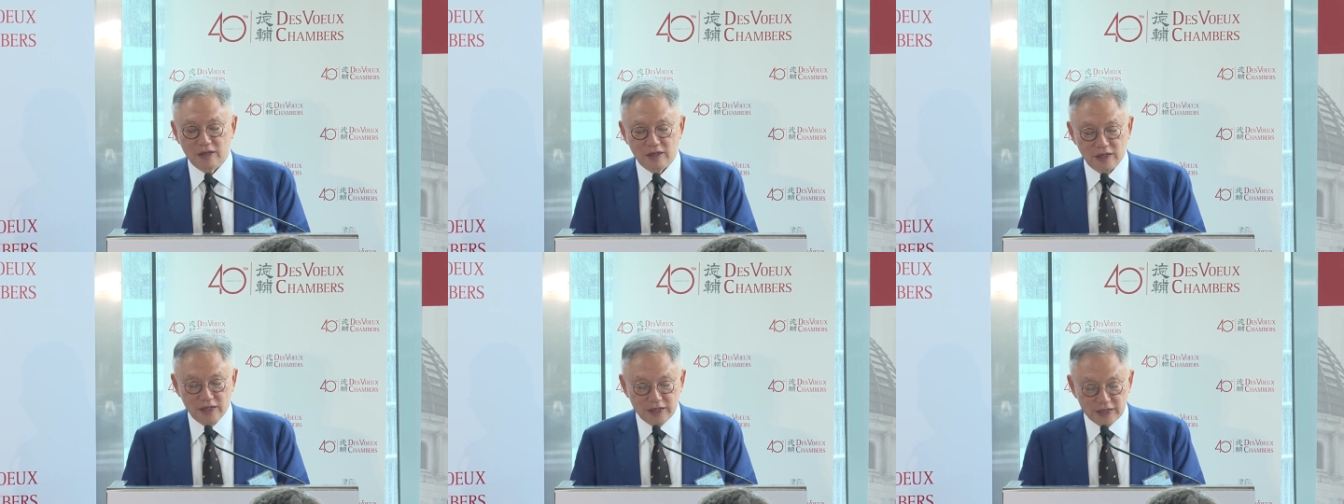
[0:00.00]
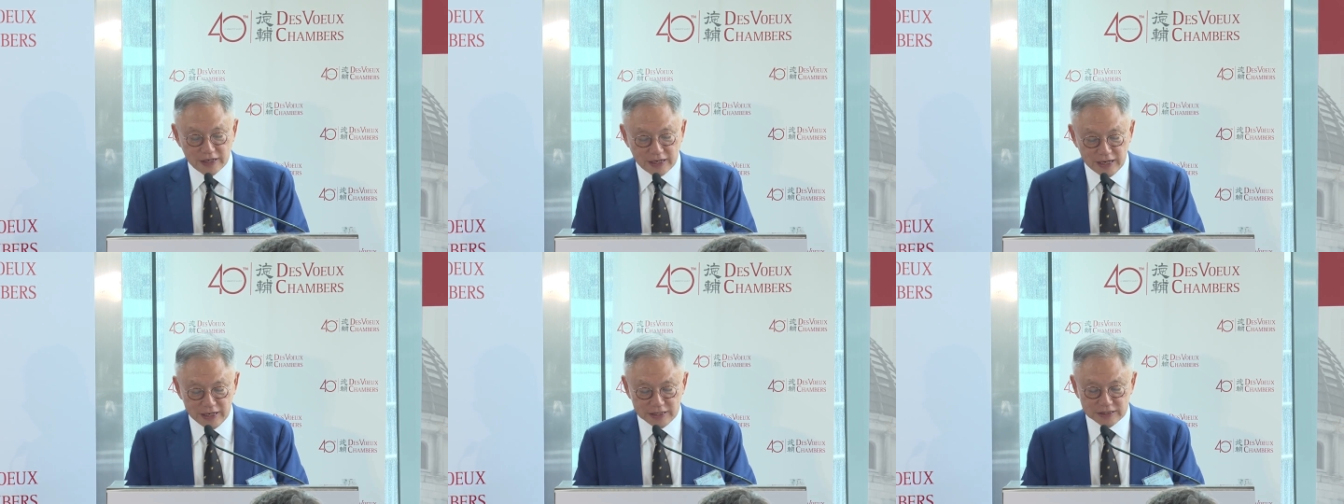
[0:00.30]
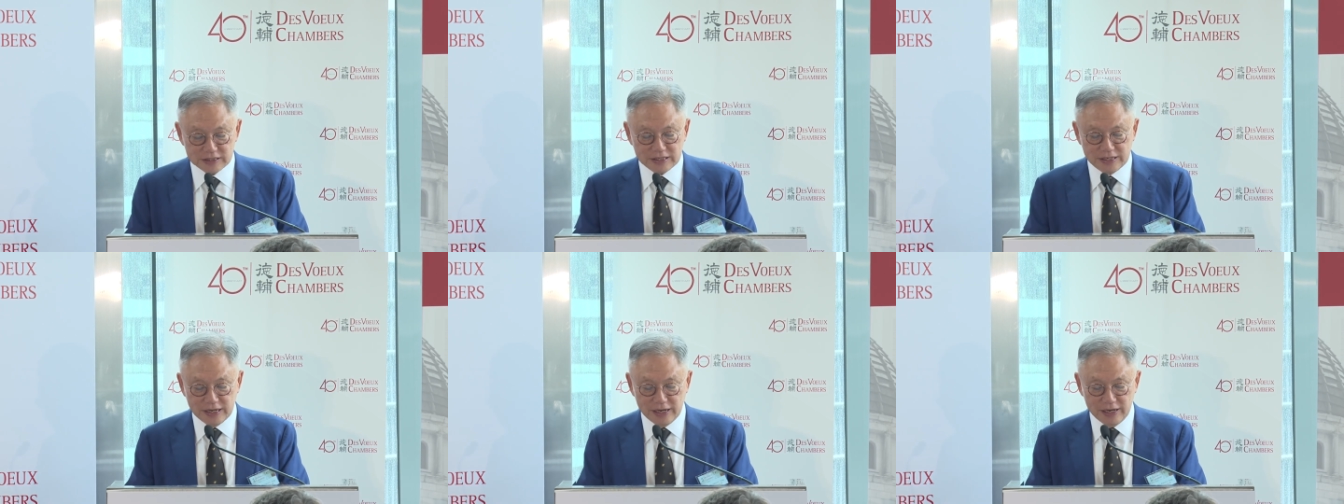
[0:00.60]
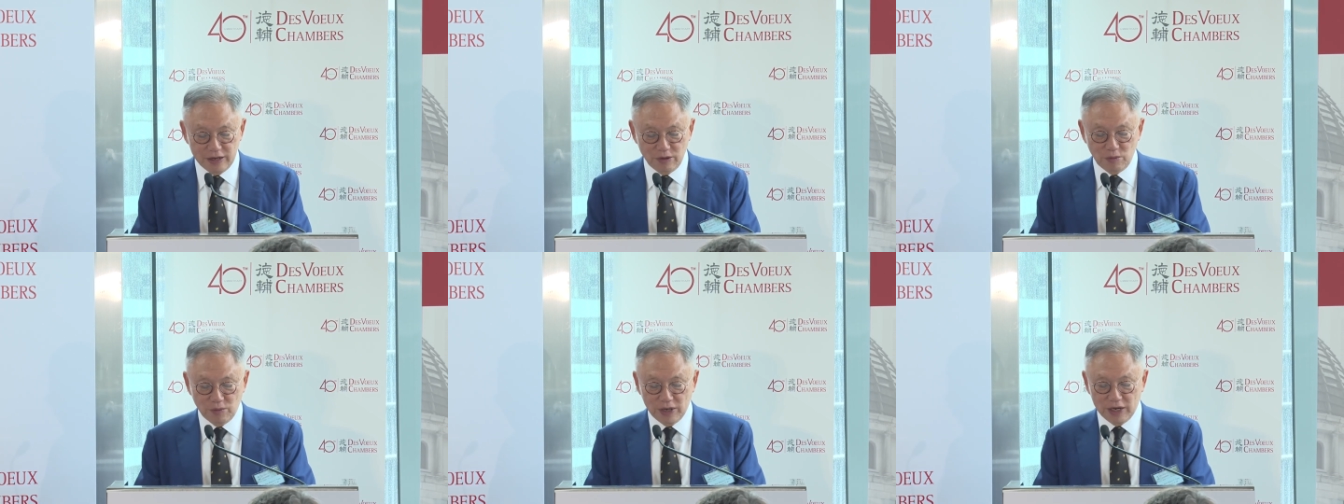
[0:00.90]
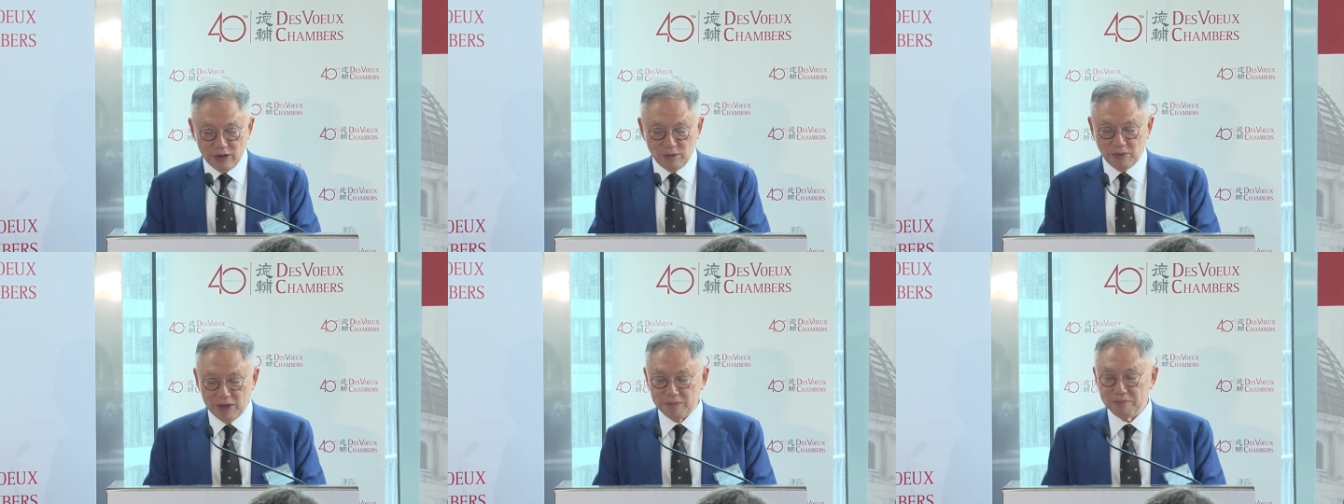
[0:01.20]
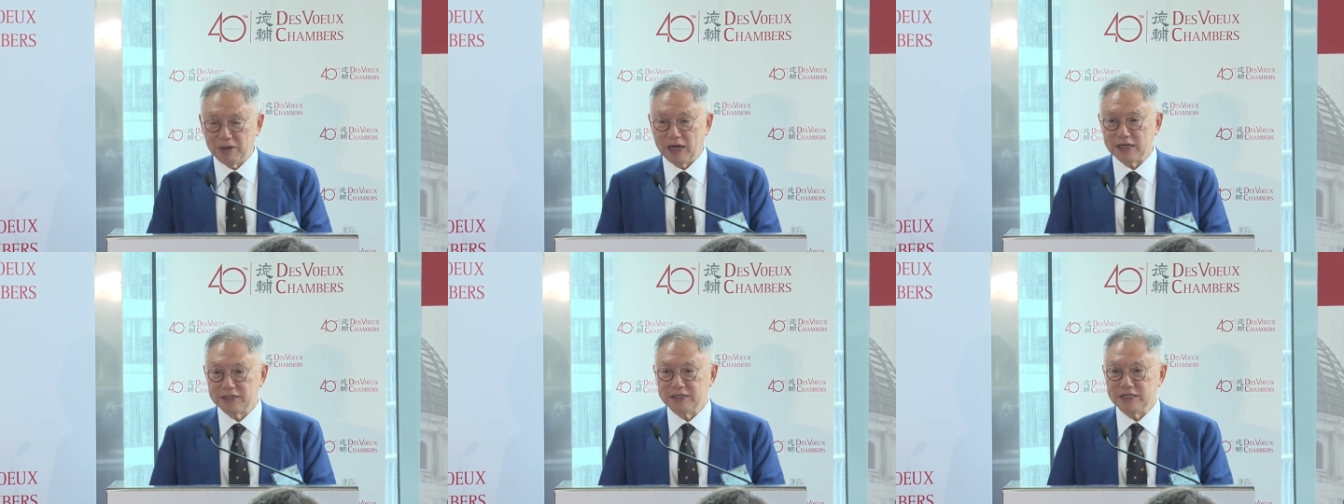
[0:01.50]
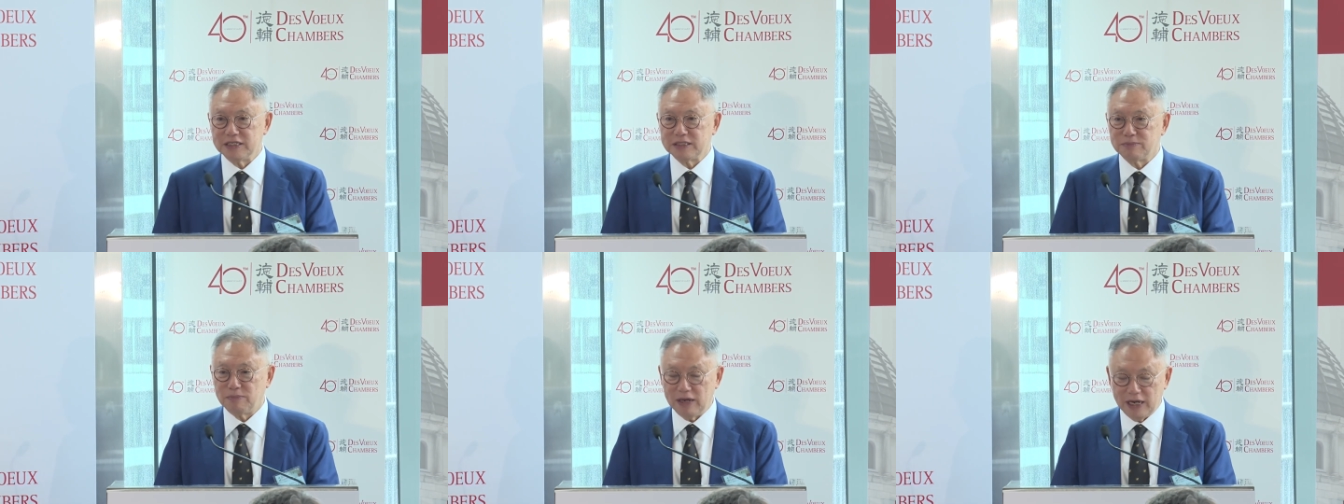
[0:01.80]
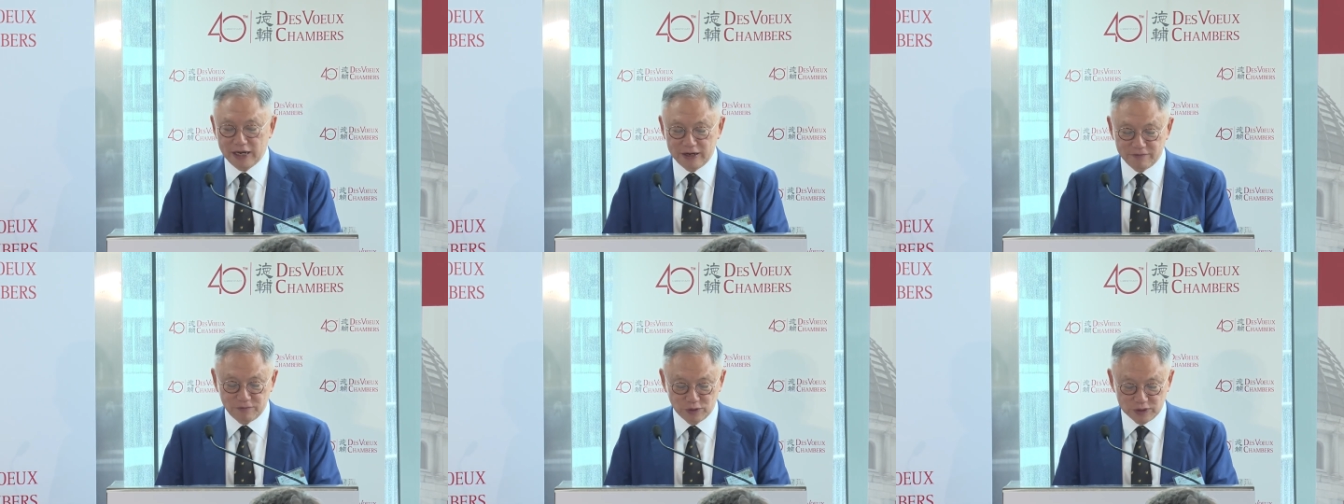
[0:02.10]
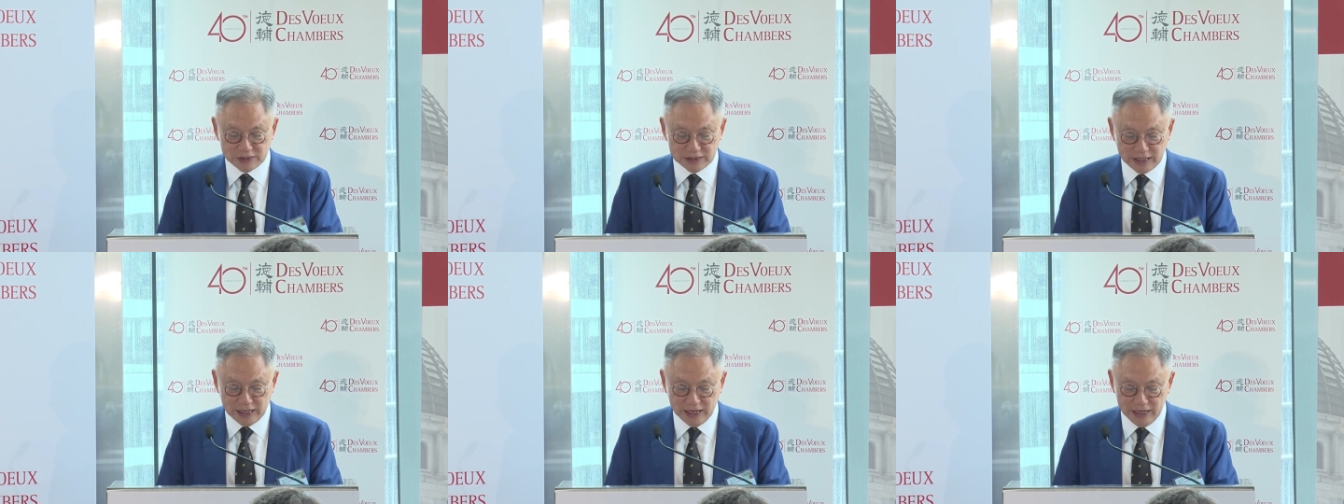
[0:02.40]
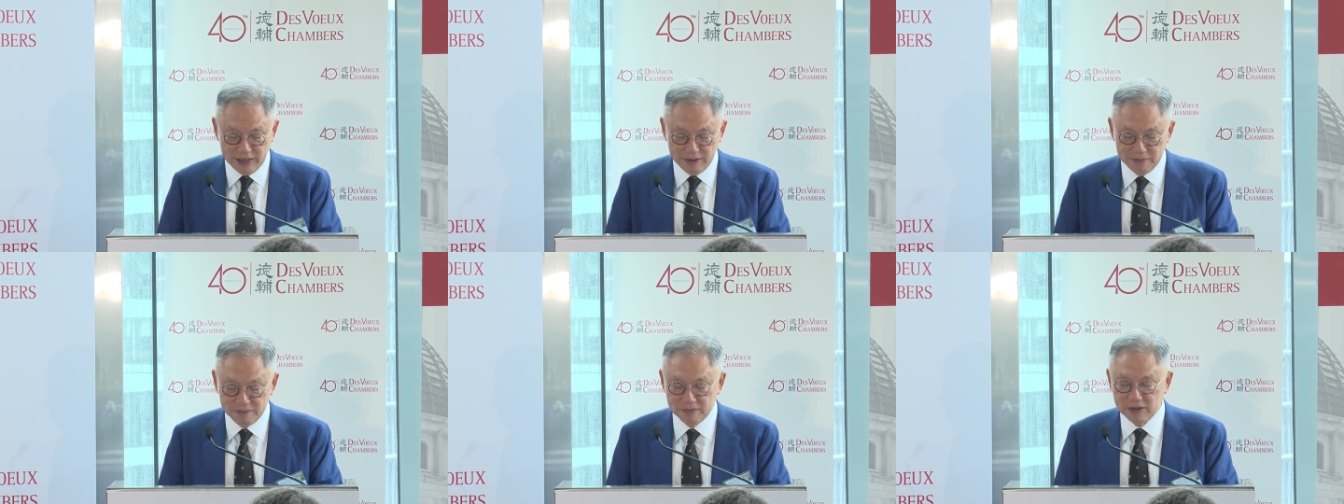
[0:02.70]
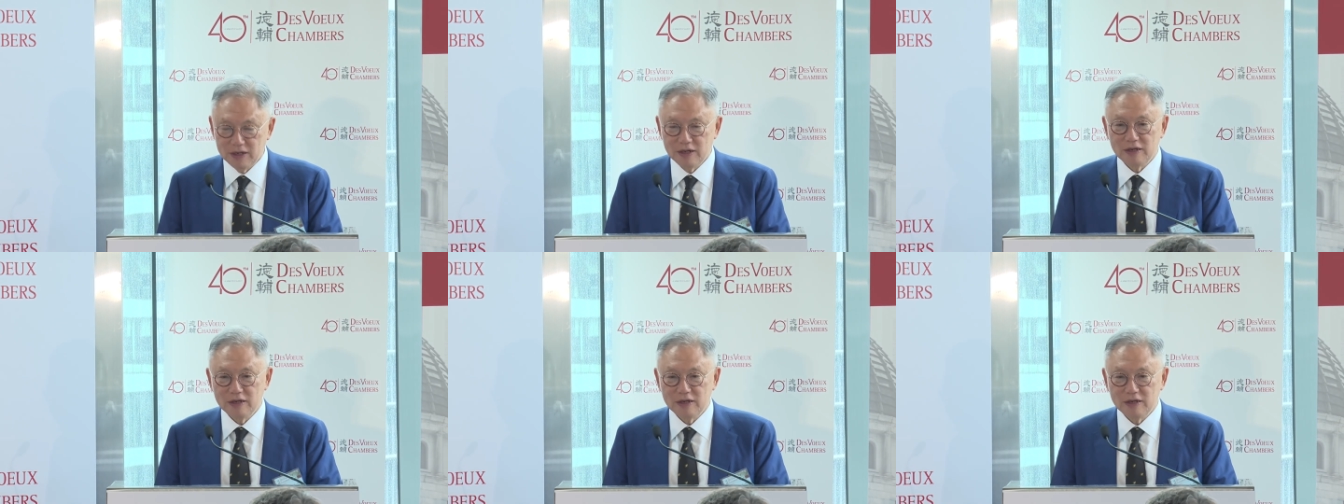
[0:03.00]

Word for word: In the case, say, where one party is playing for time,